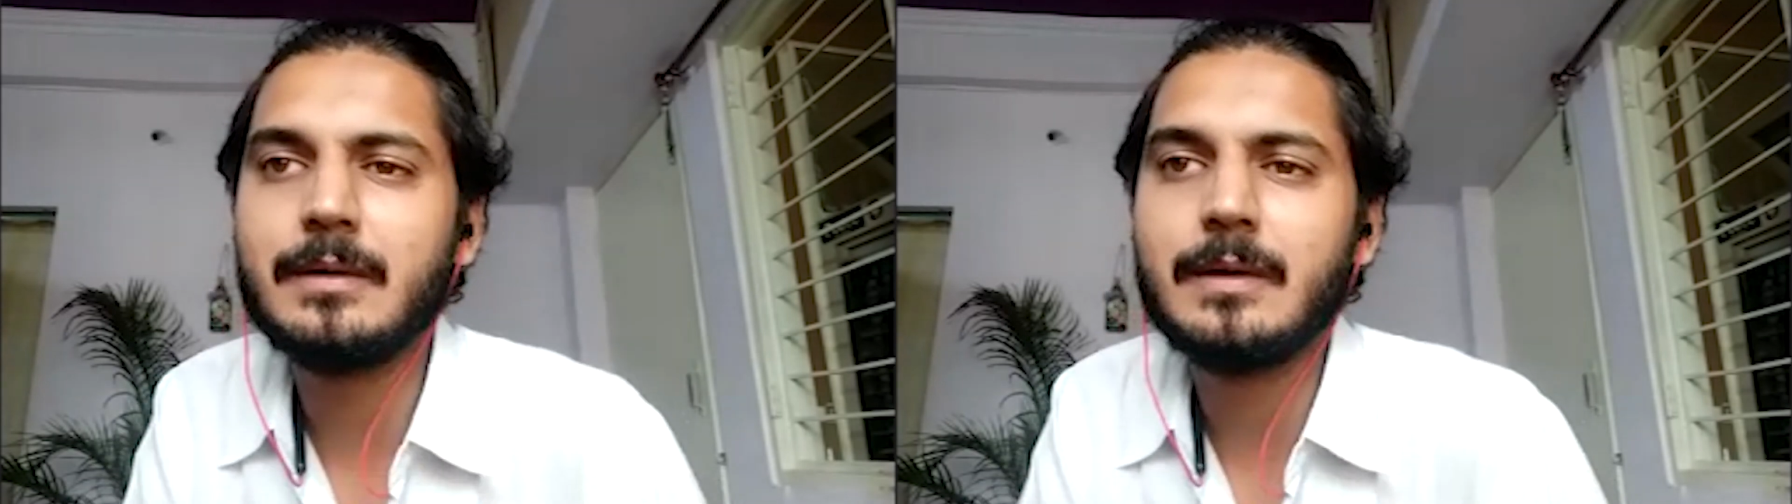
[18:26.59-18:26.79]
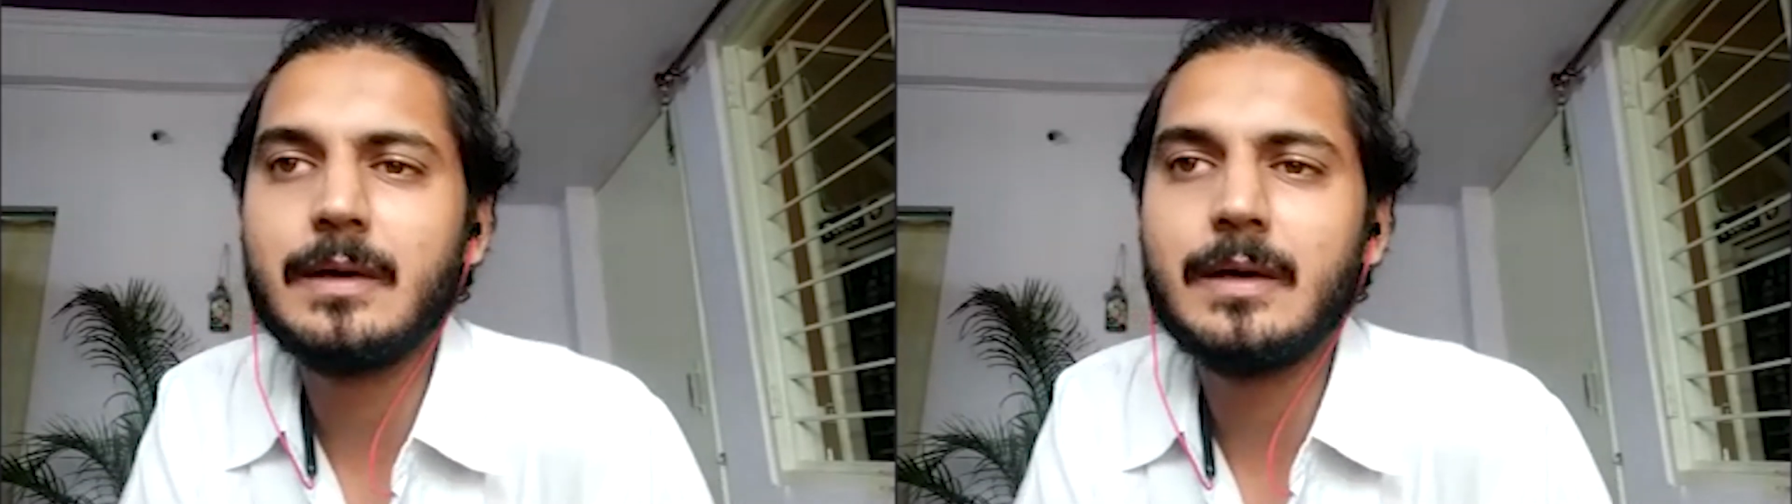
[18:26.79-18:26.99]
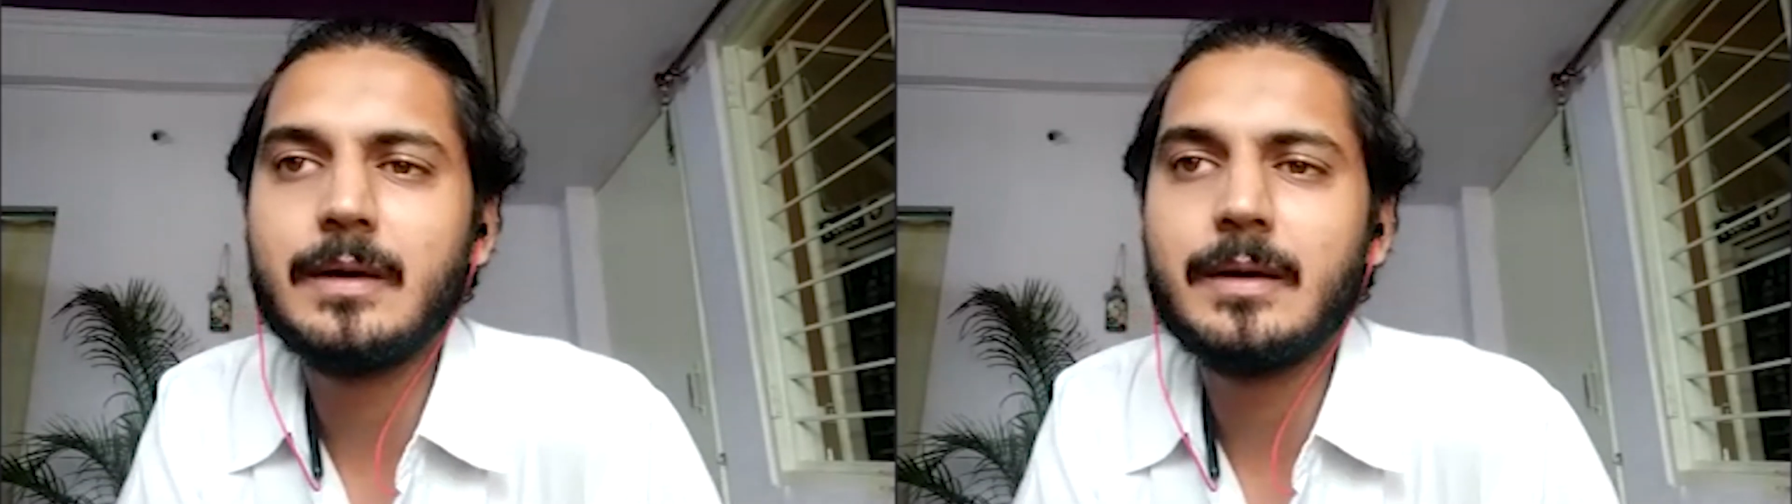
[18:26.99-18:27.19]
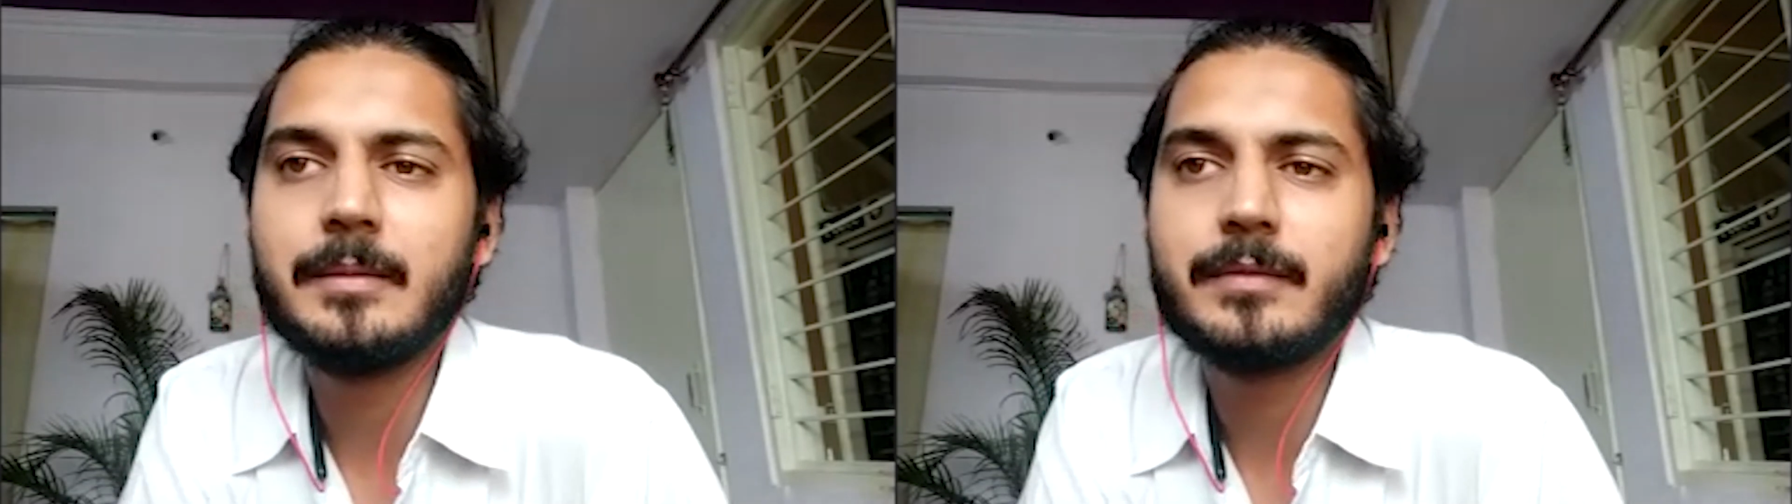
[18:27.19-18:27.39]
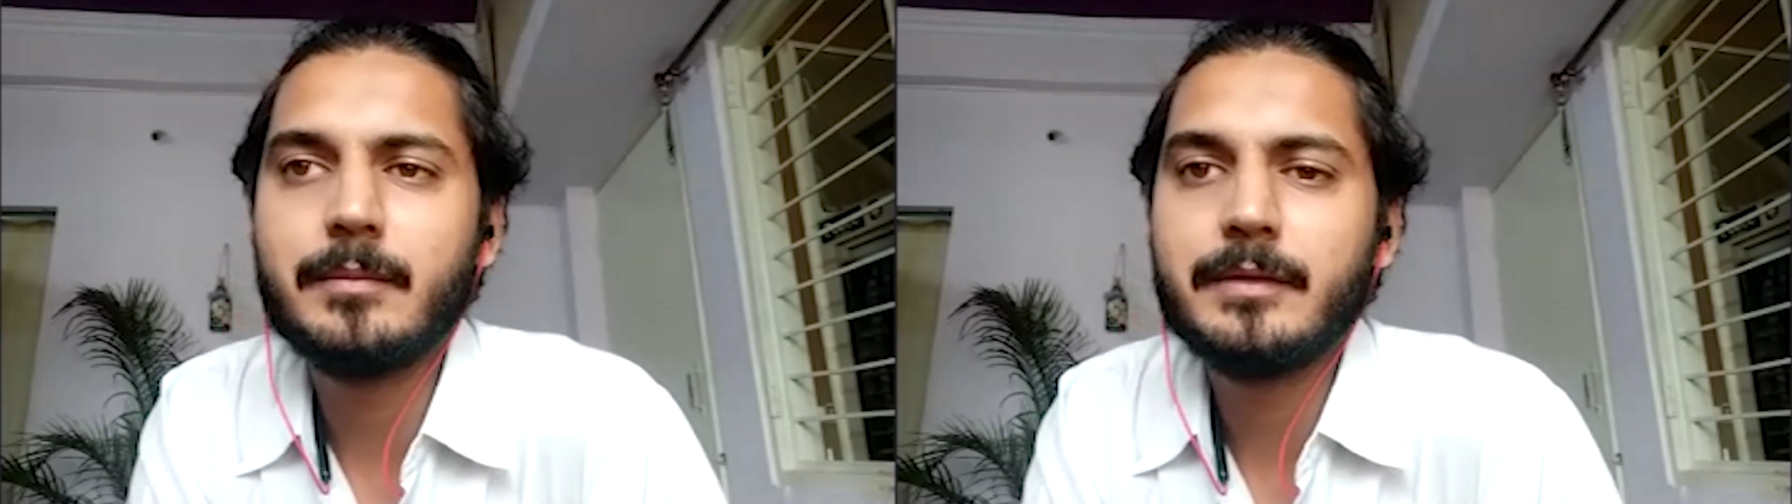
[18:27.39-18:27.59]

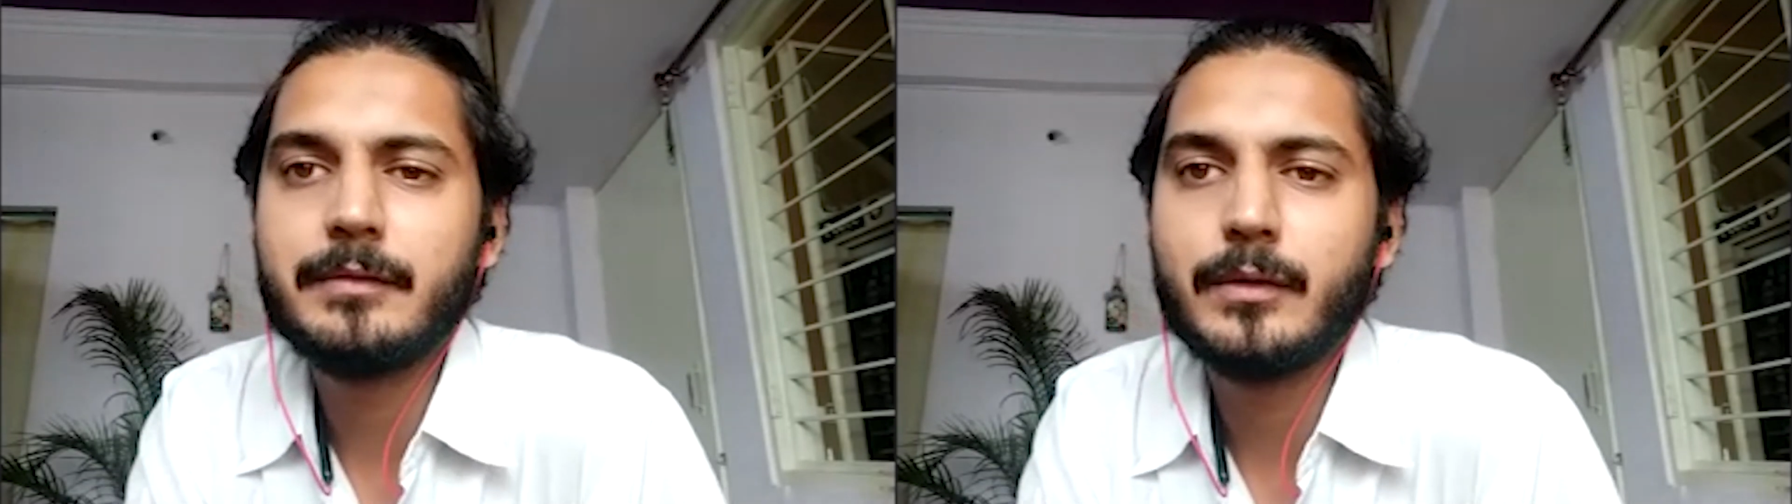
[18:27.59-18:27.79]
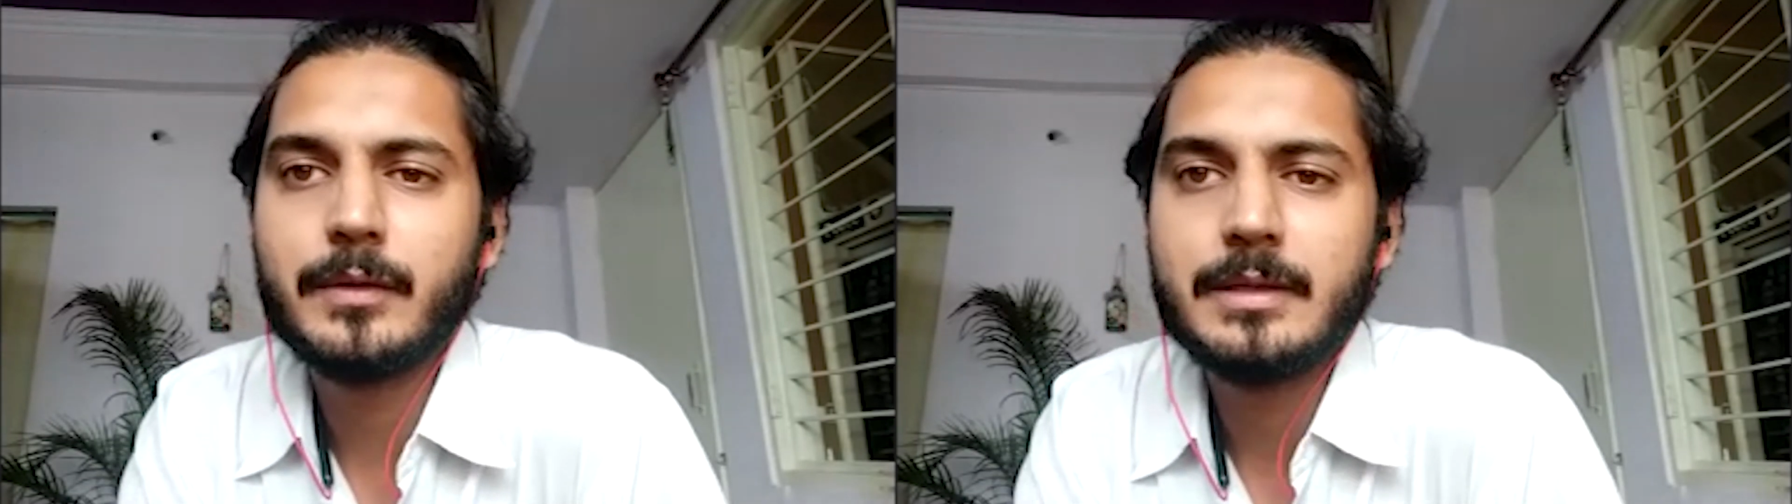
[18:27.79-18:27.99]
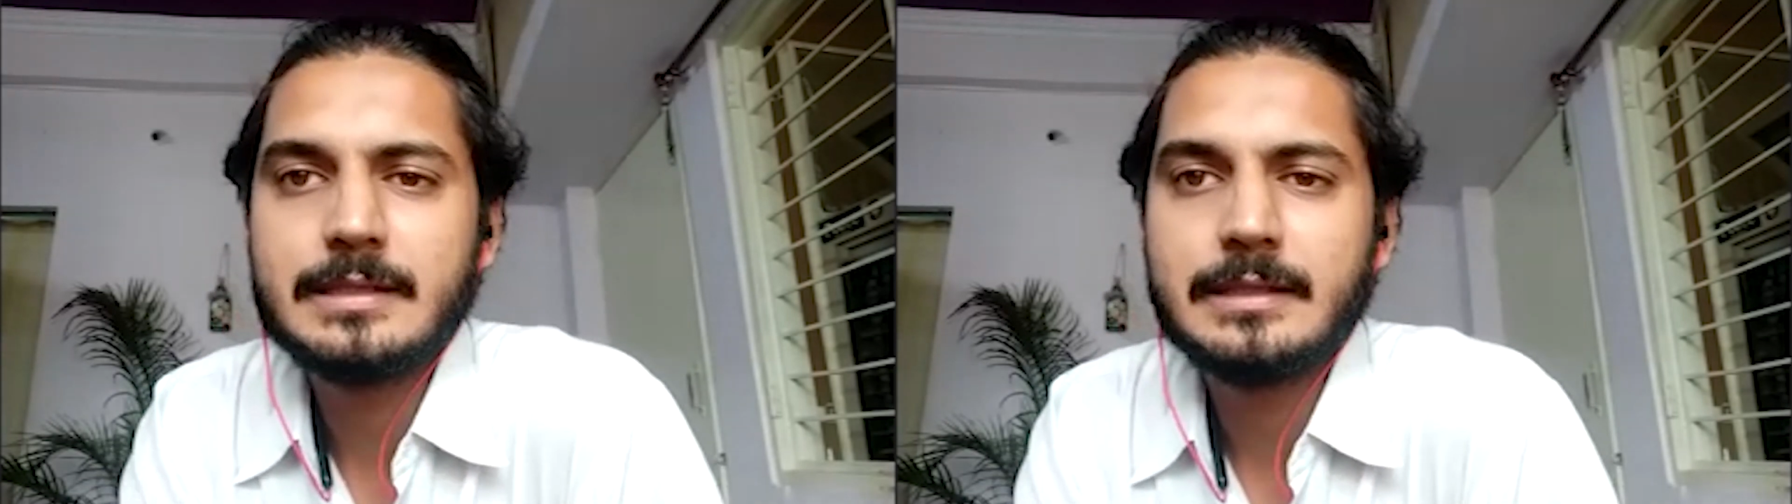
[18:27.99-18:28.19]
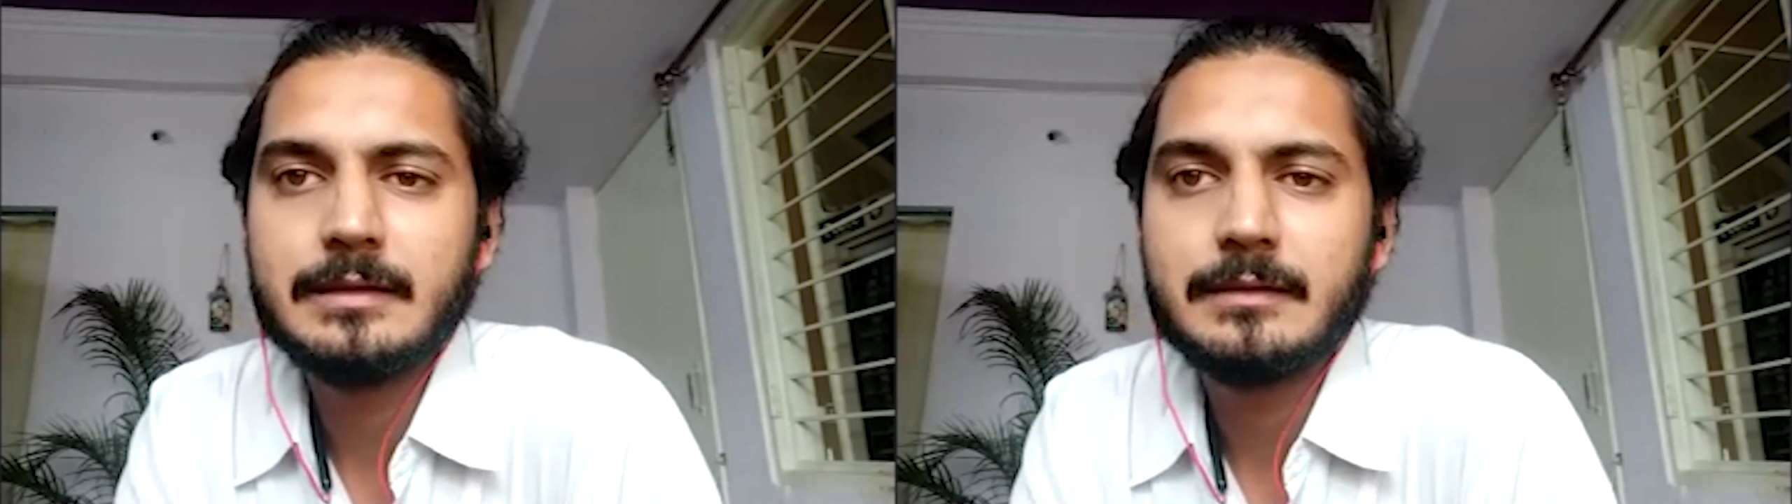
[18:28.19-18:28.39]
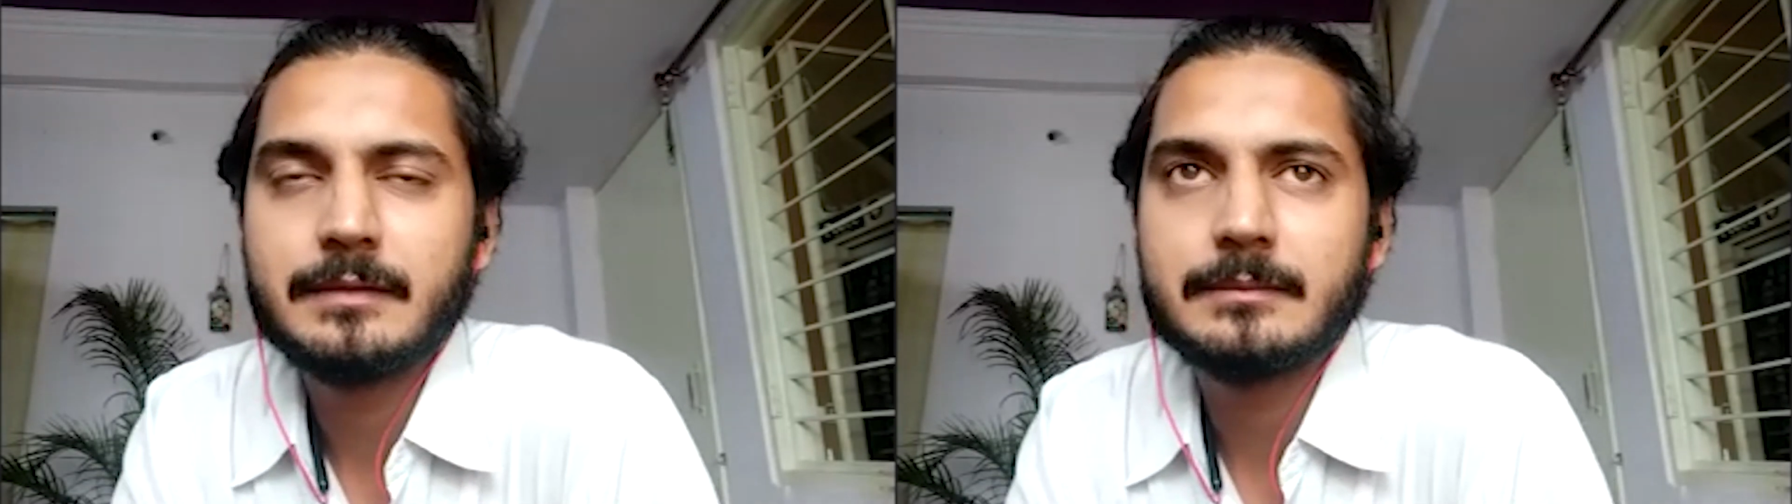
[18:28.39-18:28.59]
from before itself.